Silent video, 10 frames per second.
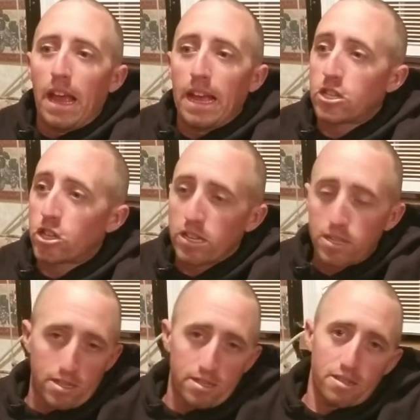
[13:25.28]
It's
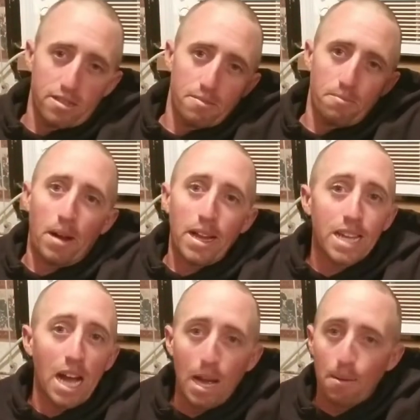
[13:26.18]
just my
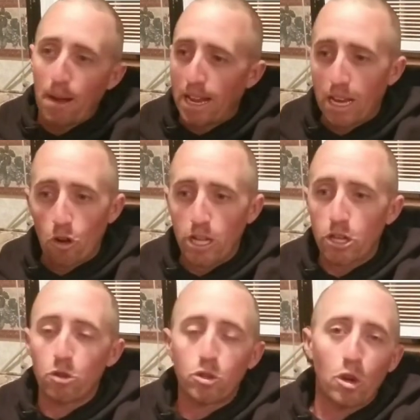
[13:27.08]
time. I can
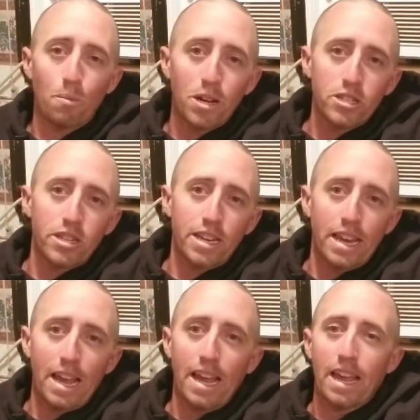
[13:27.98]
only do so much in a
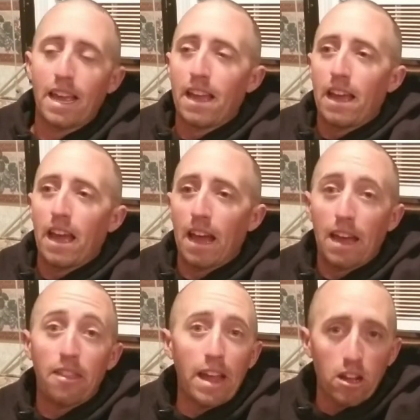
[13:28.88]
day,
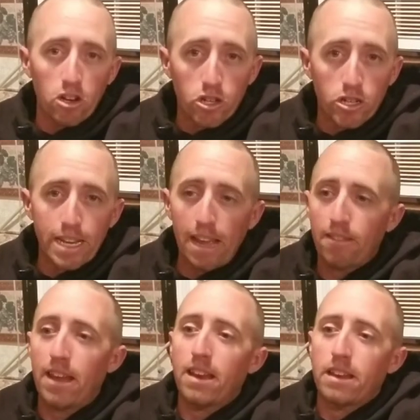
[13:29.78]
and they
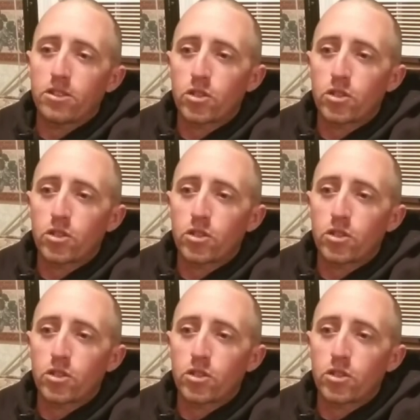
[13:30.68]
understand that.